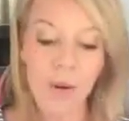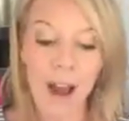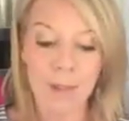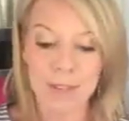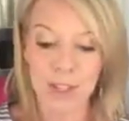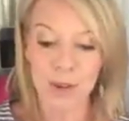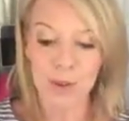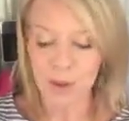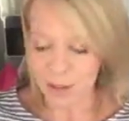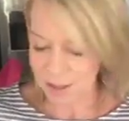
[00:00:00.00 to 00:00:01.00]
we're up
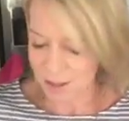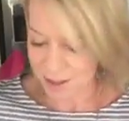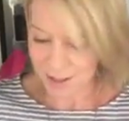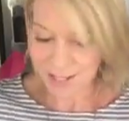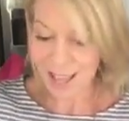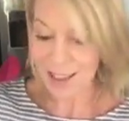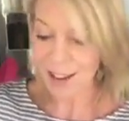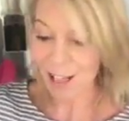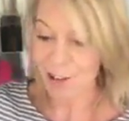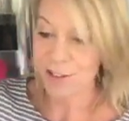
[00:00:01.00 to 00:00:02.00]
to $10
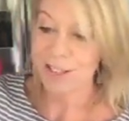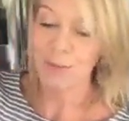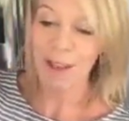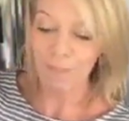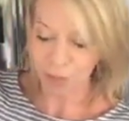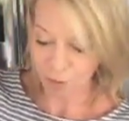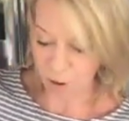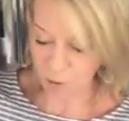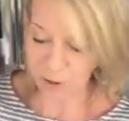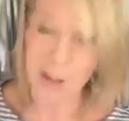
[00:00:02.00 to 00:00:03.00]
that we have
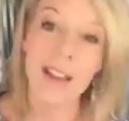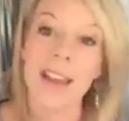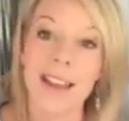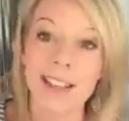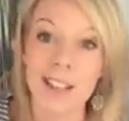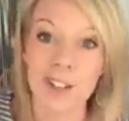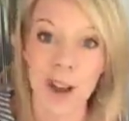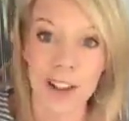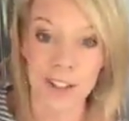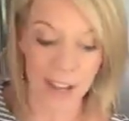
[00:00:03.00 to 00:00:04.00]
thrown into the
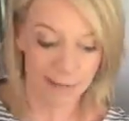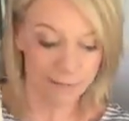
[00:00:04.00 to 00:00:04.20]
trash can,